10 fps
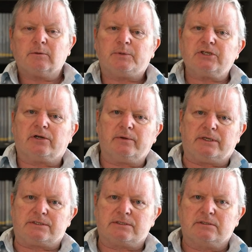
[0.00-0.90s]
The
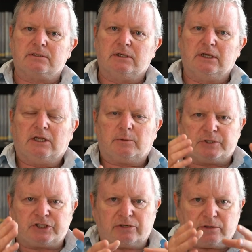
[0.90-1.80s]
Pajero is. The
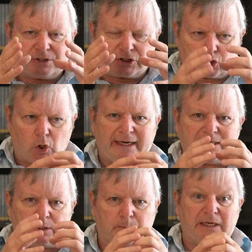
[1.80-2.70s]
Pajero is
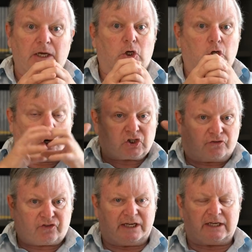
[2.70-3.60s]
trying to be a lot
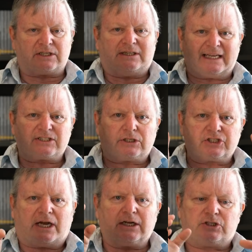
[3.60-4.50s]
of things, and that's the
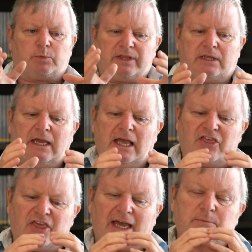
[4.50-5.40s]
challenge with
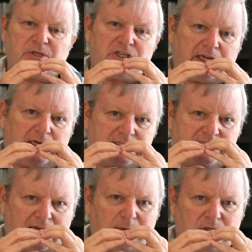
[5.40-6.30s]
that particular
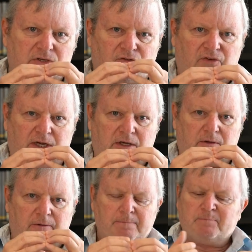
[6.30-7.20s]
segment of
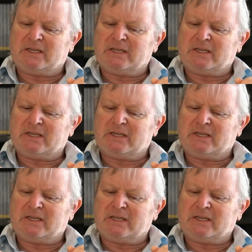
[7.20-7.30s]
vehicle.